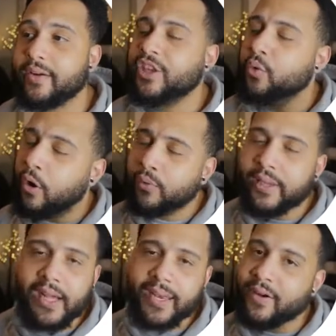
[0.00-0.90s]
And you
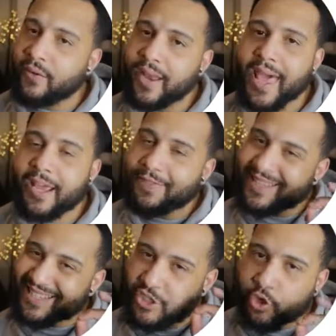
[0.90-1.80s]
only click on that if
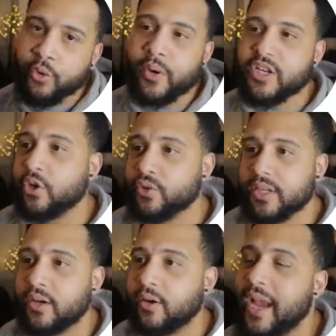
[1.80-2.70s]
this is your original
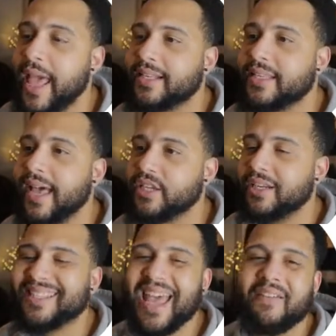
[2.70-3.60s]
song. Next
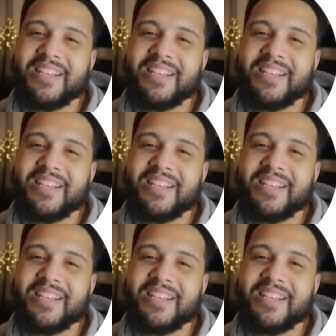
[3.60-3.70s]
section, does it have